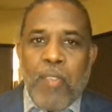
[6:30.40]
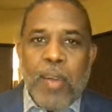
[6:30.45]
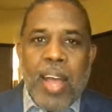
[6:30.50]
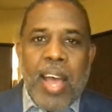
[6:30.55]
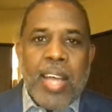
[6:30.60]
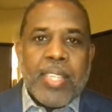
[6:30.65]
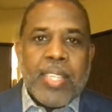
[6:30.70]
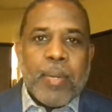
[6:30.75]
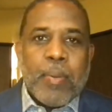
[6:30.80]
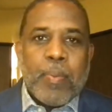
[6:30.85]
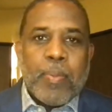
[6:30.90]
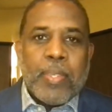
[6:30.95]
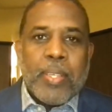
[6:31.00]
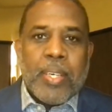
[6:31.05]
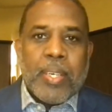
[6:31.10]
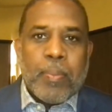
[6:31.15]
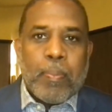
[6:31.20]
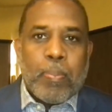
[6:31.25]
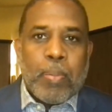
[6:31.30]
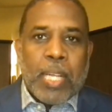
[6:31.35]
had
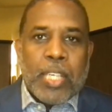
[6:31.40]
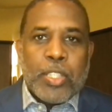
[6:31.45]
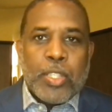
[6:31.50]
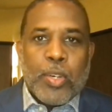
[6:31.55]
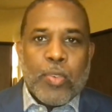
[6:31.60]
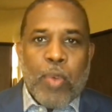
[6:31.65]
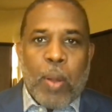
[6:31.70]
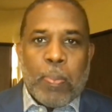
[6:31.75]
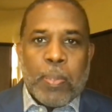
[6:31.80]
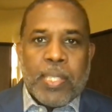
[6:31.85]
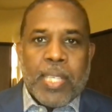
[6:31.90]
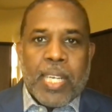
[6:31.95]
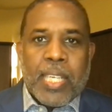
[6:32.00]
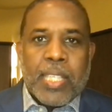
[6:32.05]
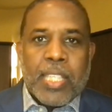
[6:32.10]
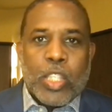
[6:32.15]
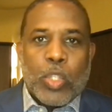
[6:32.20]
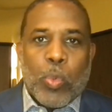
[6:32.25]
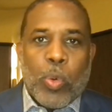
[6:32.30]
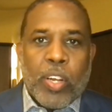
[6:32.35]
the pleasure of
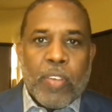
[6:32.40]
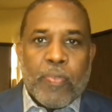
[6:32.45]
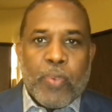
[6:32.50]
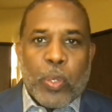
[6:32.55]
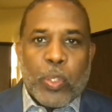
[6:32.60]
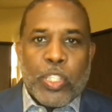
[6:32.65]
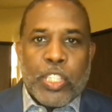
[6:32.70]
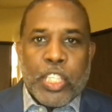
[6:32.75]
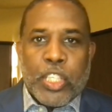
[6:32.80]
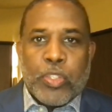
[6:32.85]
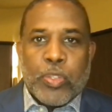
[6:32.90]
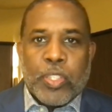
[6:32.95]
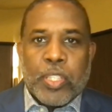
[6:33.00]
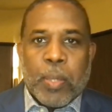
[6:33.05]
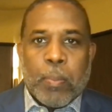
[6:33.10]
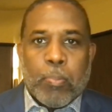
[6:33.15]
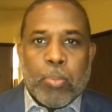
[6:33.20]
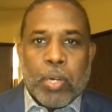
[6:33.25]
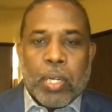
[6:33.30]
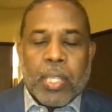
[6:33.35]
representing the 21st District
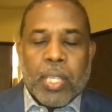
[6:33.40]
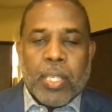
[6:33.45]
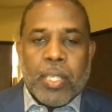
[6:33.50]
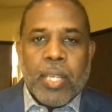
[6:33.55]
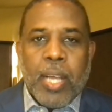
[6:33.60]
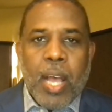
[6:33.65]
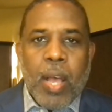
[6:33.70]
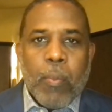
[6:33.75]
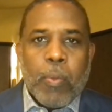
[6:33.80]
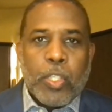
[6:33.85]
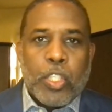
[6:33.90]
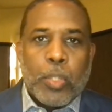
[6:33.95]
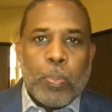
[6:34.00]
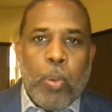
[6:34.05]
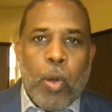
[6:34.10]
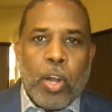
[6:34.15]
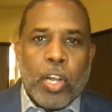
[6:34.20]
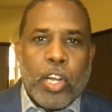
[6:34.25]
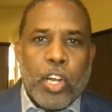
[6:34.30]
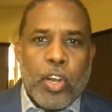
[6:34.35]
in Brooklyn, which is
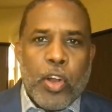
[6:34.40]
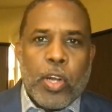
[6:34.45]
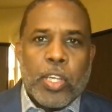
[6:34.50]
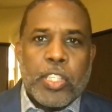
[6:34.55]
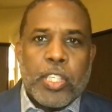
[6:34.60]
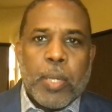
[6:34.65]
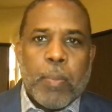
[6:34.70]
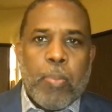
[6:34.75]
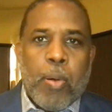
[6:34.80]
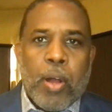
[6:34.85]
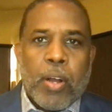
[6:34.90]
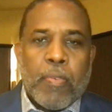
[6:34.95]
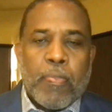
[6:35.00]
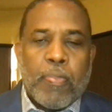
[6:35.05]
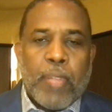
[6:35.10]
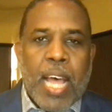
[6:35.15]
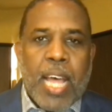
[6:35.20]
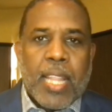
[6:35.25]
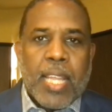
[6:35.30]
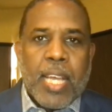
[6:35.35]
part of Canarsie and part of
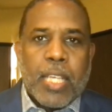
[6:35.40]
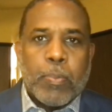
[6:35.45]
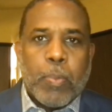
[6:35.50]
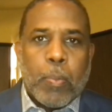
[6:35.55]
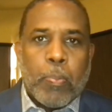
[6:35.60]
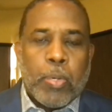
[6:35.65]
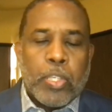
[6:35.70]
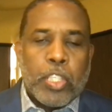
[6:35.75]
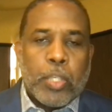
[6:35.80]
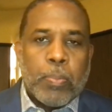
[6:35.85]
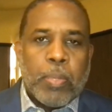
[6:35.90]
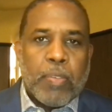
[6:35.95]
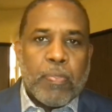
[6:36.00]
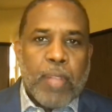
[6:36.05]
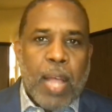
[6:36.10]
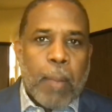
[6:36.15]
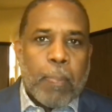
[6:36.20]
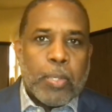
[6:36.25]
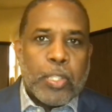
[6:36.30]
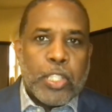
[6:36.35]
Flatlands, but principally
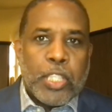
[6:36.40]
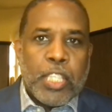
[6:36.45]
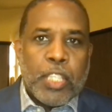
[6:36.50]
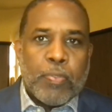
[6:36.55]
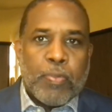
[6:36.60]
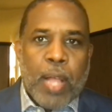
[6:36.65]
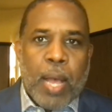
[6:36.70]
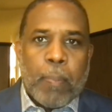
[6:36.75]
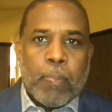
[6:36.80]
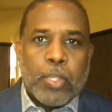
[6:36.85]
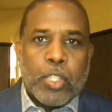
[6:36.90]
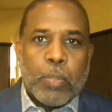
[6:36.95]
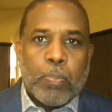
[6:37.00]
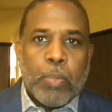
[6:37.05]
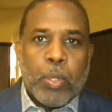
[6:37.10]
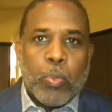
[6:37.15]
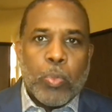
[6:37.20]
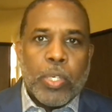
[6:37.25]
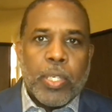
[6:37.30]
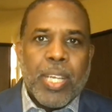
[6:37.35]
Flatbush, East Flatbush,
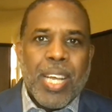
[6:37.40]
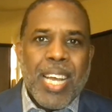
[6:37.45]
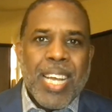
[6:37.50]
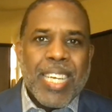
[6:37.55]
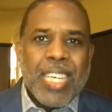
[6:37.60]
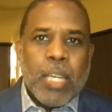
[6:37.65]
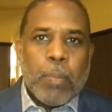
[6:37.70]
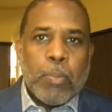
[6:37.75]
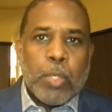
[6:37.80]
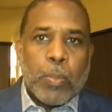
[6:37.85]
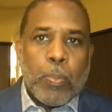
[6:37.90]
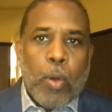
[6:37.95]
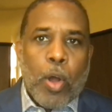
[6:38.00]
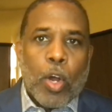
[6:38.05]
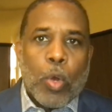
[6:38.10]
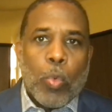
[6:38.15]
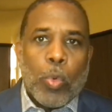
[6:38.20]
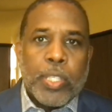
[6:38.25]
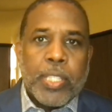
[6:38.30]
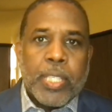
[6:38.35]
Midwood, Ditmas
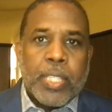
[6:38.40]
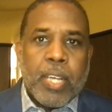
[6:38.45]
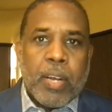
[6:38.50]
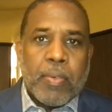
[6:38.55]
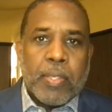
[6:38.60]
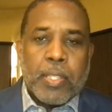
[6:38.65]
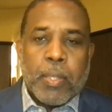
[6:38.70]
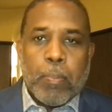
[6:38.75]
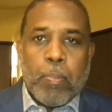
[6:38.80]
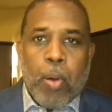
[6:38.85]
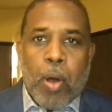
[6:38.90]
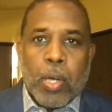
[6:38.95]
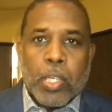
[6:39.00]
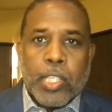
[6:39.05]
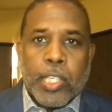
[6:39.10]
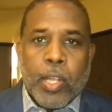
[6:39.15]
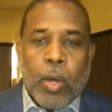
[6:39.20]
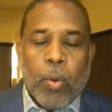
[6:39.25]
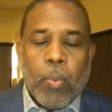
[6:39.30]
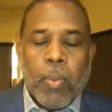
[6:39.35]
Park, Windsor Terrace, and Park
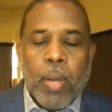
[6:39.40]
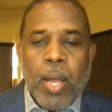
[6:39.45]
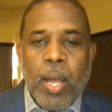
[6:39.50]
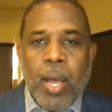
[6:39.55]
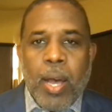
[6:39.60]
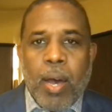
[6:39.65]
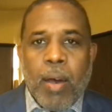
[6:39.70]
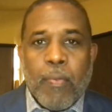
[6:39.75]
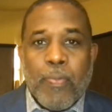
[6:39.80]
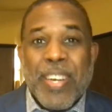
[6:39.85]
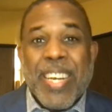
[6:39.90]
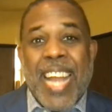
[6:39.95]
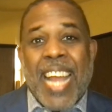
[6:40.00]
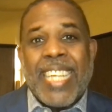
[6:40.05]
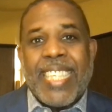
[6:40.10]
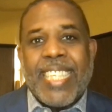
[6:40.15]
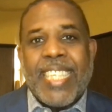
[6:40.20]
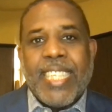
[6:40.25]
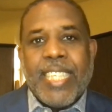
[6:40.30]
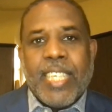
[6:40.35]
Slope for
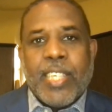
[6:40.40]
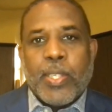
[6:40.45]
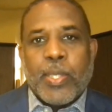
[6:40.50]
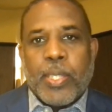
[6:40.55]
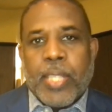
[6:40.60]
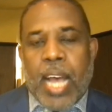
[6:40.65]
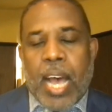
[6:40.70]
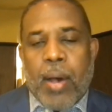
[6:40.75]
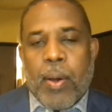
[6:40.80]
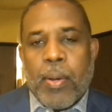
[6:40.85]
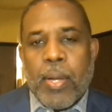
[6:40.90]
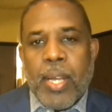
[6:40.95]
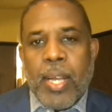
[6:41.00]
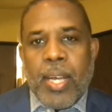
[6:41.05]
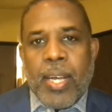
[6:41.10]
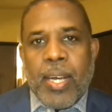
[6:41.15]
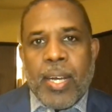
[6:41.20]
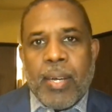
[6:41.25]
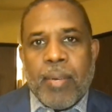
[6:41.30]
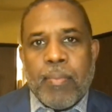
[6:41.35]
19 years now.
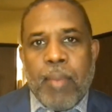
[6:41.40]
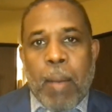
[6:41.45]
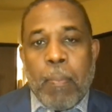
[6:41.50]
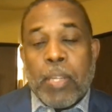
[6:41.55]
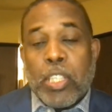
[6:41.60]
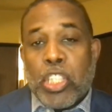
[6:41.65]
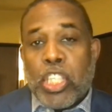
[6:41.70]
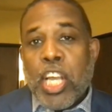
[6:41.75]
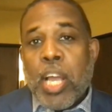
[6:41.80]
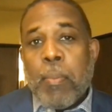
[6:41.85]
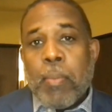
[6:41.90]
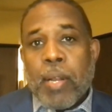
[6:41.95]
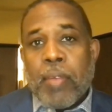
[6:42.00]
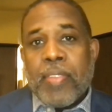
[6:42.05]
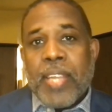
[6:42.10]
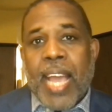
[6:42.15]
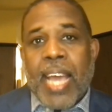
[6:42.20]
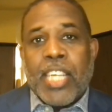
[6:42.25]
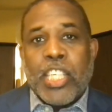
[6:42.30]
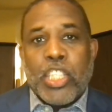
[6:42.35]
I'm the chairman of
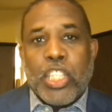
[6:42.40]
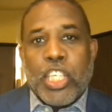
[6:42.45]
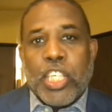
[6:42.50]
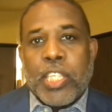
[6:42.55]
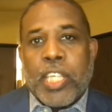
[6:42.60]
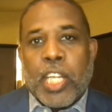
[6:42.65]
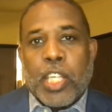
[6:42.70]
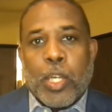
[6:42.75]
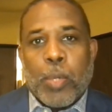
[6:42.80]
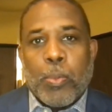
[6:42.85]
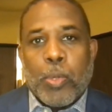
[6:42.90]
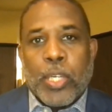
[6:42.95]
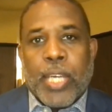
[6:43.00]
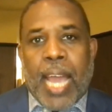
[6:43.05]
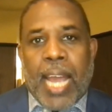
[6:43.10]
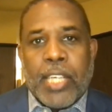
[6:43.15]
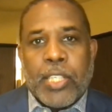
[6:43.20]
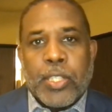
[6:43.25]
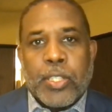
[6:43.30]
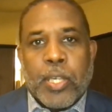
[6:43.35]
the Energy and
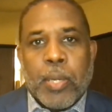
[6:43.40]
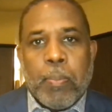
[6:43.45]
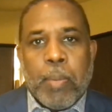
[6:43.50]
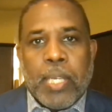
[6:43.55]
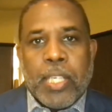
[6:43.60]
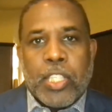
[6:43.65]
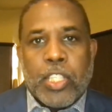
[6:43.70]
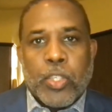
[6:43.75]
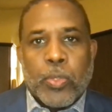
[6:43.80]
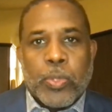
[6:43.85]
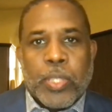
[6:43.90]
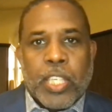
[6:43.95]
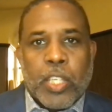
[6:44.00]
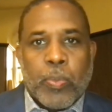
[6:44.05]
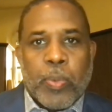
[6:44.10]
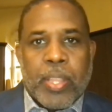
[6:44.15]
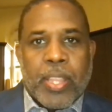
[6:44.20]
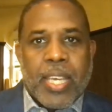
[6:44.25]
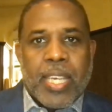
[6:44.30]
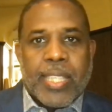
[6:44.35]
Telecommunications Committee, still
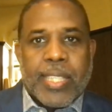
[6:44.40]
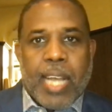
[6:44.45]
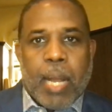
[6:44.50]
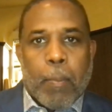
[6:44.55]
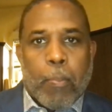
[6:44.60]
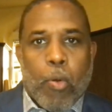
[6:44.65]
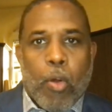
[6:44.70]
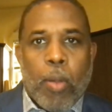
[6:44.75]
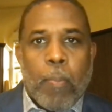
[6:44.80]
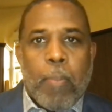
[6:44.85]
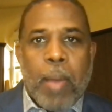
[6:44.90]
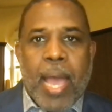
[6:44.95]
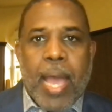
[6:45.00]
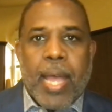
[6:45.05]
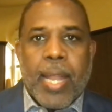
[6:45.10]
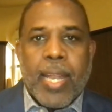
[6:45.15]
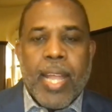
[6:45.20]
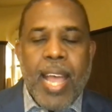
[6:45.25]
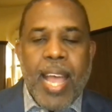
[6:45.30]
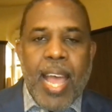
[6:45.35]
dealing with things like
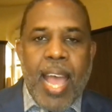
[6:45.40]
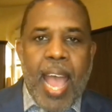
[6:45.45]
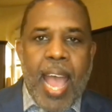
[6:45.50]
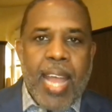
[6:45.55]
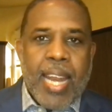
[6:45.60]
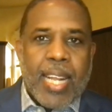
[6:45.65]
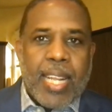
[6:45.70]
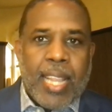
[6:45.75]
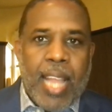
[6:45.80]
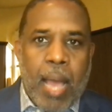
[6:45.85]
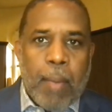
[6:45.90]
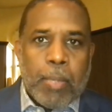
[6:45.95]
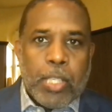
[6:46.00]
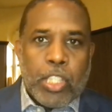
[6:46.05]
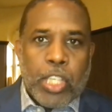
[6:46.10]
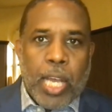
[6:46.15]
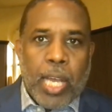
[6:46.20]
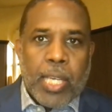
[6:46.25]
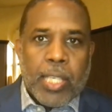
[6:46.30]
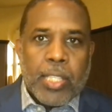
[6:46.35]
broadband and climate
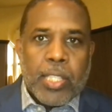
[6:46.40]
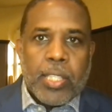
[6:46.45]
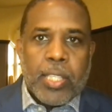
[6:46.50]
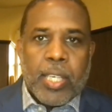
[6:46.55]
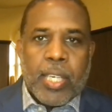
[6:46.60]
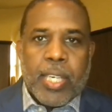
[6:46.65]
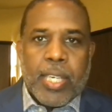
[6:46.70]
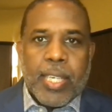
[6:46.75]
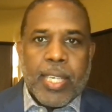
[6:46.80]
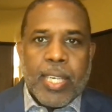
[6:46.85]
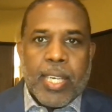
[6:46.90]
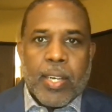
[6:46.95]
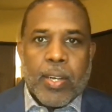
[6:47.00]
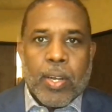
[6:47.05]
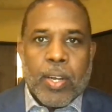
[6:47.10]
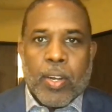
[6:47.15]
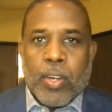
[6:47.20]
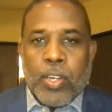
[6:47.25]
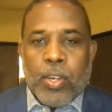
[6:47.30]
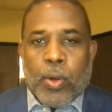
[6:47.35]
change
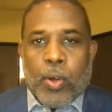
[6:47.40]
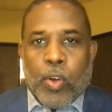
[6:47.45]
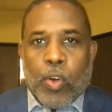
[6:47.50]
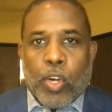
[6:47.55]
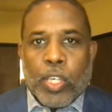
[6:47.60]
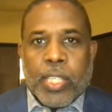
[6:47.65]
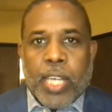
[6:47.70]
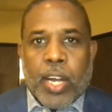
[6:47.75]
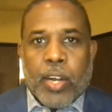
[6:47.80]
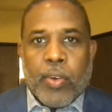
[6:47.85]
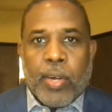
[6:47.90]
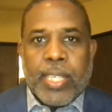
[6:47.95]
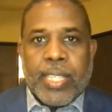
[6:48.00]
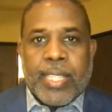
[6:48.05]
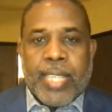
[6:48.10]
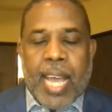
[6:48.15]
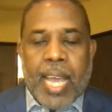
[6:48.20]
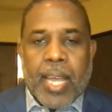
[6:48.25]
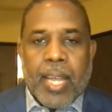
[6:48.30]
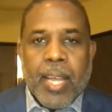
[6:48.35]
across our great
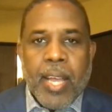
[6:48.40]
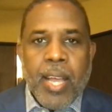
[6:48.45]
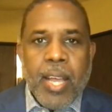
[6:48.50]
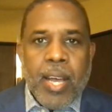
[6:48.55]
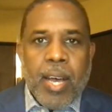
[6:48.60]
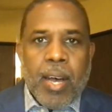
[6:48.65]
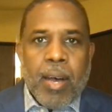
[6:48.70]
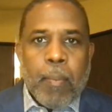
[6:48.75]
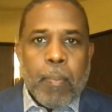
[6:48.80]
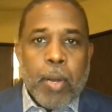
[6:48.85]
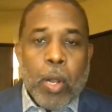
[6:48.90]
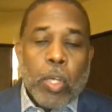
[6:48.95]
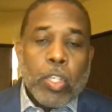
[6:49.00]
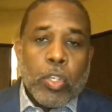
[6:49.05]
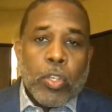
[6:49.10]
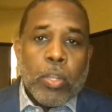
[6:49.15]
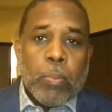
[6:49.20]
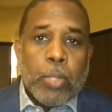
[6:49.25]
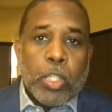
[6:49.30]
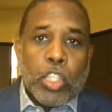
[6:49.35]
state, but
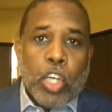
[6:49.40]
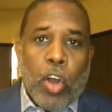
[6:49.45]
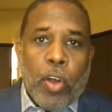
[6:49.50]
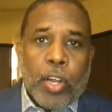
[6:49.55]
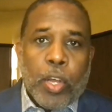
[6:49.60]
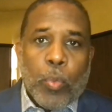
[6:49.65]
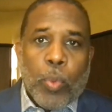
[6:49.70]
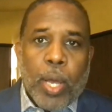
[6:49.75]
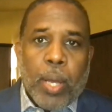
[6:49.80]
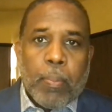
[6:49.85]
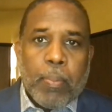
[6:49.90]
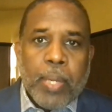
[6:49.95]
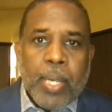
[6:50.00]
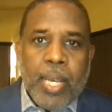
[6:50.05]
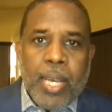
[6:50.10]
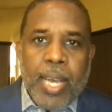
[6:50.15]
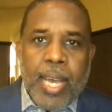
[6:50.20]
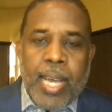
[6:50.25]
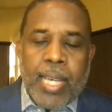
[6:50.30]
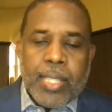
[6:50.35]
also the majority whip.
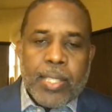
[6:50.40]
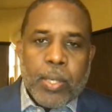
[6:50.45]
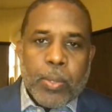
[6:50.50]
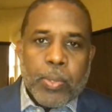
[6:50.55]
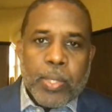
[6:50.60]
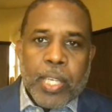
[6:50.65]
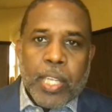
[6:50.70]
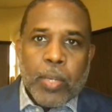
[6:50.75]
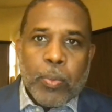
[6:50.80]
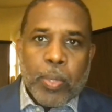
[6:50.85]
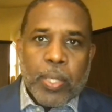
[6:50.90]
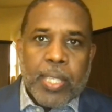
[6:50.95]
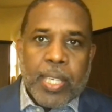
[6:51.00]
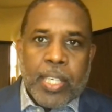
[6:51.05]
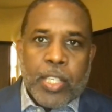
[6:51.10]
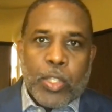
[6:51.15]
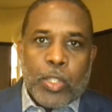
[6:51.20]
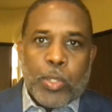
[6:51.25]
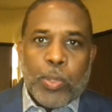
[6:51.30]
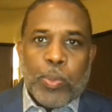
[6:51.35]
And so dealing with
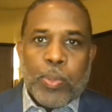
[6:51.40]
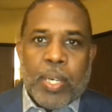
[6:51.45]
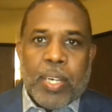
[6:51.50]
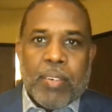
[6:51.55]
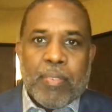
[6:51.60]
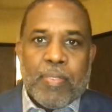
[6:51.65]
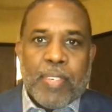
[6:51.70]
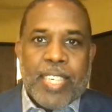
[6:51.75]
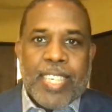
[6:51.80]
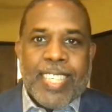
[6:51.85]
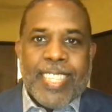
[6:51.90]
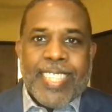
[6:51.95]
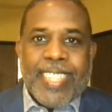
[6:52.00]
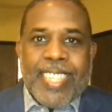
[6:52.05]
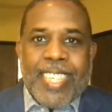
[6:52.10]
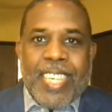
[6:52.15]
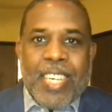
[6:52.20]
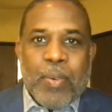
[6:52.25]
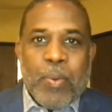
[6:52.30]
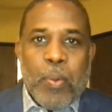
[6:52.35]
the issue of
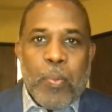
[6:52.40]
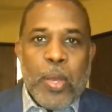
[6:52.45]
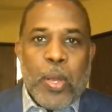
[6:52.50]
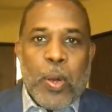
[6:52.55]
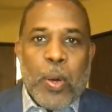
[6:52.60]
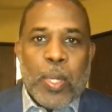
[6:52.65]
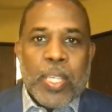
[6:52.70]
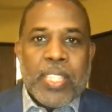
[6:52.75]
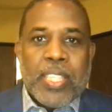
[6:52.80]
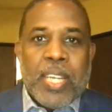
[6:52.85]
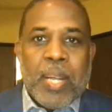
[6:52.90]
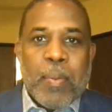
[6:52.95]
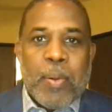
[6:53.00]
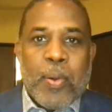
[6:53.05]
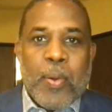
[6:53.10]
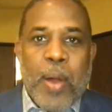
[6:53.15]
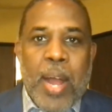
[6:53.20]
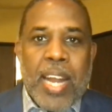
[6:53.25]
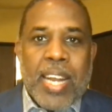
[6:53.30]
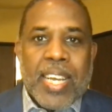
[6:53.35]
what we call
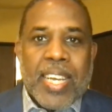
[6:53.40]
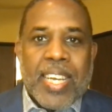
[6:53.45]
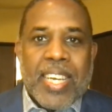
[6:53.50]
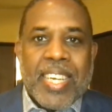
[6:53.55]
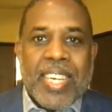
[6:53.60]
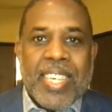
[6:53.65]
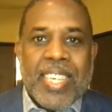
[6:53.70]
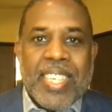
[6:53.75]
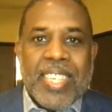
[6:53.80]
democratic